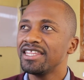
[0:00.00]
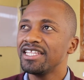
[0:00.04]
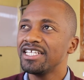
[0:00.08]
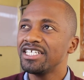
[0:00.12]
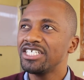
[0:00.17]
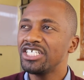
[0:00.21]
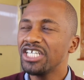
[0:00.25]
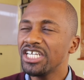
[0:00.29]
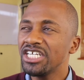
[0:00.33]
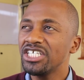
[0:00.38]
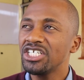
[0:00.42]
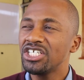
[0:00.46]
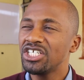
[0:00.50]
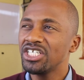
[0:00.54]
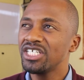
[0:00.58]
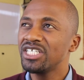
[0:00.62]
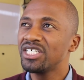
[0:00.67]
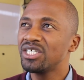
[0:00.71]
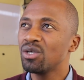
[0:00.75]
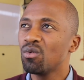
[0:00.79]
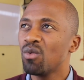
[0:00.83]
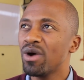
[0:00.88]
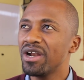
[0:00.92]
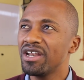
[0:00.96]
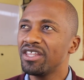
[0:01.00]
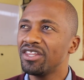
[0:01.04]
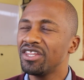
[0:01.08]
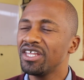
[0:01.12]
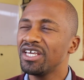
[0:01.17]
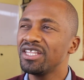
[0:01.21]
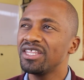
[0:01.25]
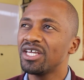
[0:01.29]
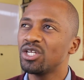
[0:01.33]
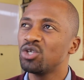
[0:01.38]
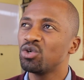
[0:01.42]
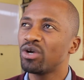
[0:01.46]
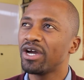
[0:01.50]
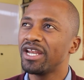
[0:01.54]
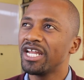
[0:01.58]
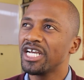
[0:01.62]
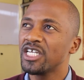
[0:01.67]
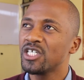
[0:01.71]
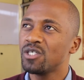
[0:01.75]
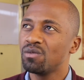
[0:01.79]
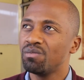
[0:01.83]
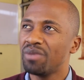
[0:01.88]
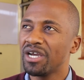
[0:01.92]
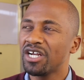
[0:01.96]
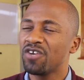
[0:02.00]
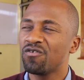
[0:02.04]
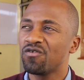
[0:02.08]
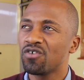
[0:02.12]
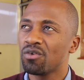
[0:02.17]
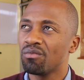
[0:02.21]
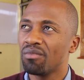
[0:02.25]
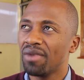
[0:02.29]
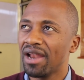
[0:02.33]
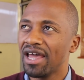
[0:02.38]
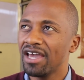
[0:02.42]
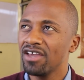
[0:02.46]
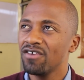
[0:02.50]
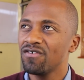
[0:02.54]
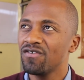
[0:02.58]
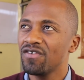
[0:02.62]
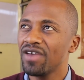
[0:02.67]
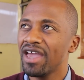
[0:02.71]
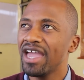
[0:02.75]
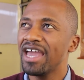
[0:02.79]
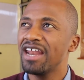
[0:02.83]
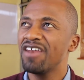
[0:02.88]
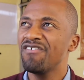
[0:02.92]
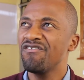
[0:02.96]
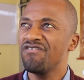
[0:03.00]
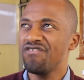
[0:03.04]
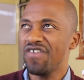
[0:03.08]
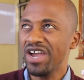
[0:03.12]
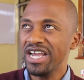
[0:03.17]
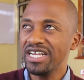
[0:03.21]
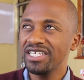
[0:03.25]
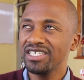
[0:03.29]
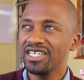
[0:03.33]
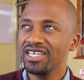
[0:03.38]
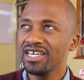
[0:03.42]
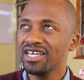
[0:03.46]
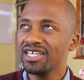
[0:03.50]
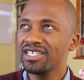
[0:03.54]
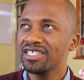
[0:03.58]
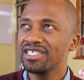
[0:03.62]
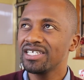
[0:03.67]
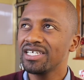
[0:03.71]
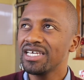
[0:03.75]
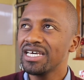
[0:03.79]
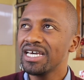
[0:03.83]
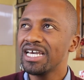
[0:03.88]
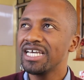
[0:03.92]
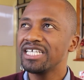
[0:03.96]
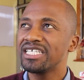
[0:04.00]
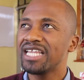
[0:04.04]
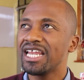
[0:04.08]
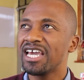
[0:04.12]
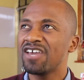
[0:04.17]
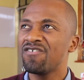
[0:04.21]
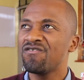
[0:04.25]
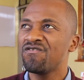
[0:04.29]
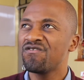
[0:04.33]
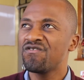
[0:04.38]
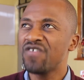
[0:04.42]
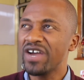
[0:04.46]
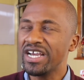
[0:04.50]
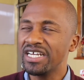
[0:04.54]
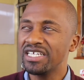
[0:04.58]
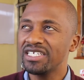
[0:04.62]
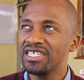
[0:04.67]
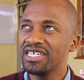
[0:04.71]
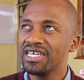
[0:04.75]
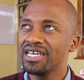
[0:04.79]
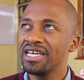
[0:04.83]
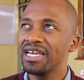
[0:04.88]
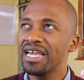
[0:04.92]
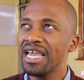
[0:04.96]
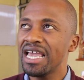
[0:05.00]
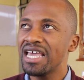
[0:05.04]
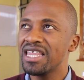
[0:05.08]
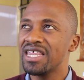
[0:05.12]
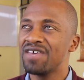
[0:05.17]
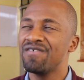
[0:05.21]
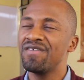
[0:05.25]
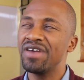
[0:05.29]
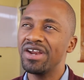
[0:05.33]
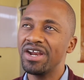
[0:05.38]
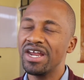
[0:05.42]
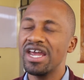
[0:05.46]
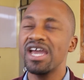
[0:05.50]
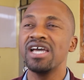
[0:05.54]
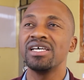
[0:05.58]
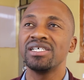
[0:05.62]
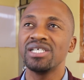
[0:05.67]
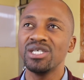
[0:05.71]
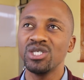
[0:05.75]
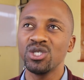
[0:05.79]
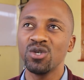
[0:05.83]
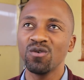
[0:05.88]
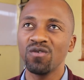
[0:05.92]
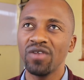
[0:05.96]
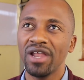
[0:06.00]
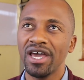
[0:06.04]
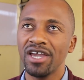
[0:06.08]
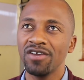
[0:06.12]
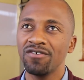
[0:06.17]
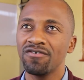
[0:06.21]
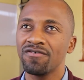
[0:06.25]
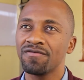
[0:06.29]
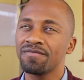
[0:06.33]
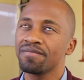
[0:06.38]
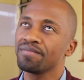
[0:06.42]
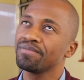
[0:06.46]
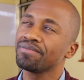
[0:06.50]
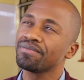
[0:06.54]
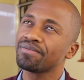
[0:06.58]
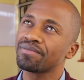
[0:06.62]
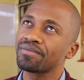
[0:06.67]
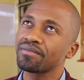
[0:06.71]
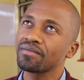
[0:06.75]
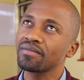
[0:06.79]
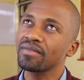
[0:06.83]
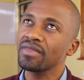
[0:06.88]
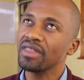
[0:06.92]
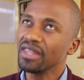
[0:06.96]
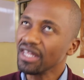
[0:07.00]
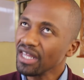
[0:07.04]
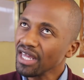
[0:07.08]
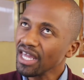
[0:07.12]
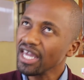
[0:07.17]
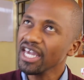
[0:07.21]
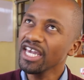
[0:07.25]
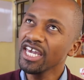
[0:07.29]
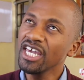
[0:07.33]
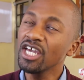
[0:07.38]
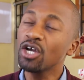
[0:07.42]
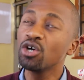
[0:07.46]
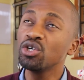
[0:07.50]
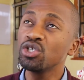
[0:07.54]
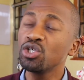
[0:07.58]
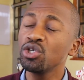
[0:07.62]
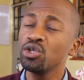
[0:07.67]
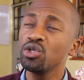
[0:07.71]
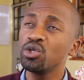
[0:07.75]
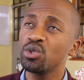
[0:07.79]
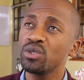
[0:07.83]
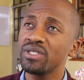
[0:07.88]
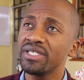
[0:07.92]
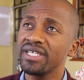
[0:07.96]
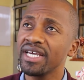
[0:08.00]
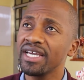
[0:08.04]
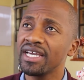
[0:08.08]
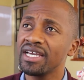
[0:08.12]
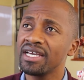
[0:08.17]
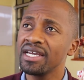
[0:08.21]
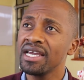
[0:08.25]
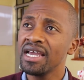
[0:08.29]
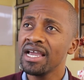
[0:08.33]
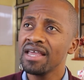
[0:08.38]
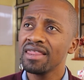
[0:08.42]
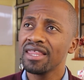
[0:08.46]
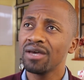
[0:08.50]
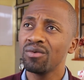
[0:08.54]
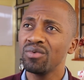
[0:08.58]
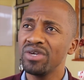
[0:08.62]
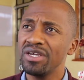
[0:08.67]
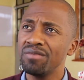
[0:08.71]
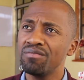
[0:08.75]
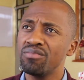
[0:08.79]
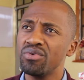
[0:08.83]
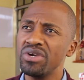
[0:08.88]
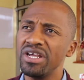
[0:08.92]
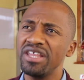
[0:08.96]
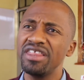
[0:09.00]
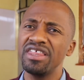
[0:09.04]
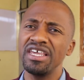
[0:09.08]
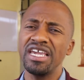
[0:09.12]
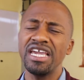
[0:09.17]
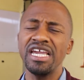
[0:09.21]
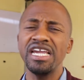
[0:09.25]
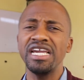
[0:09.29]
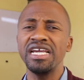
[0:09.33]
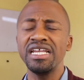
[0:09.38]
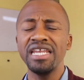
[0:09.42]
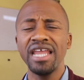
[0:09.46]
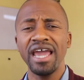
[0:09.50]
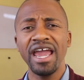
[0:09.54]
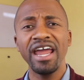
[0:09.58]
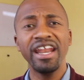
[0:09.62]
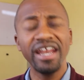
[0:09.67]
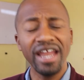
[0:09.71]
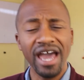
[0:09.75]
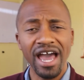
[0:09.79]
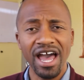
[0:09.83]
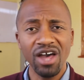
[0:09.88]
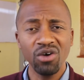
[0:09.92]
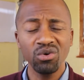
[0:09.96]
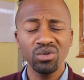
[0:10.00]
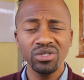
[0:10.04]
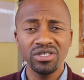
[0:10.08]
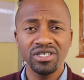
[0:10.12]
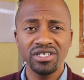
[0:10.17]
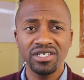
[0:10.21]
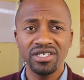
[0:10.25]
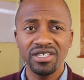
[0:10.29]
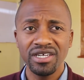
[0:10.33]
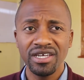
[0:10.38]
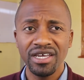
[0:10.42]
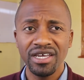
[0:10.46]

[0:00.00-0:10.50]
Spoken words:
change is the one thing that you can expect from life, and fighting it is like fighting the very essence of life. He continued to say that we breathe in and out,